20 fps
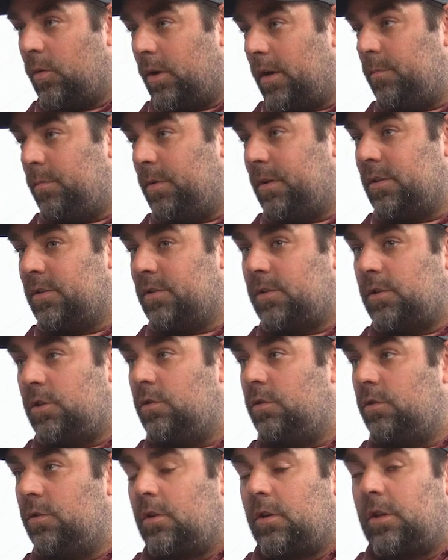Right? Because
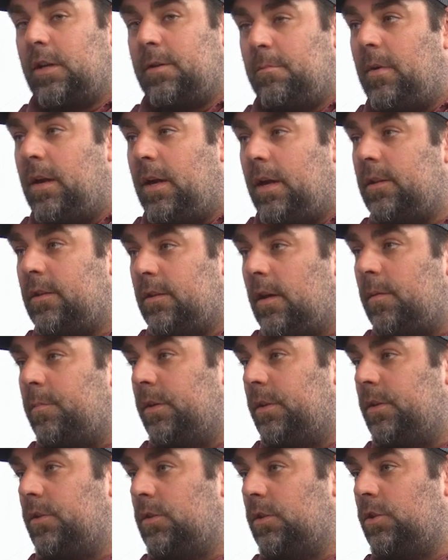your client may end up
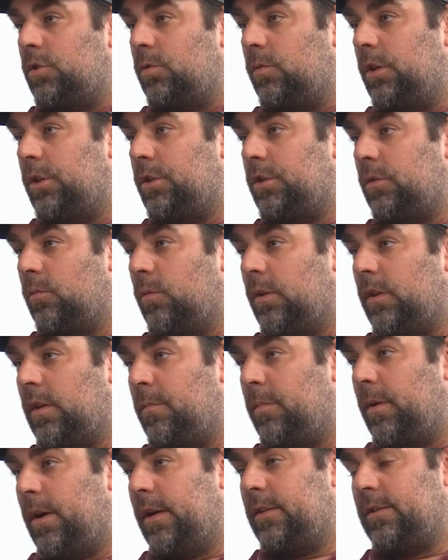in a situation where they
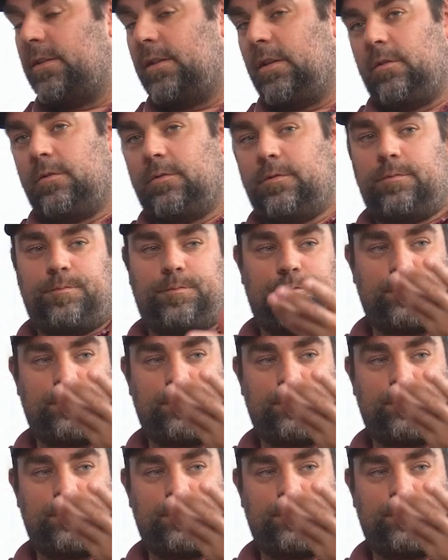buy and sell.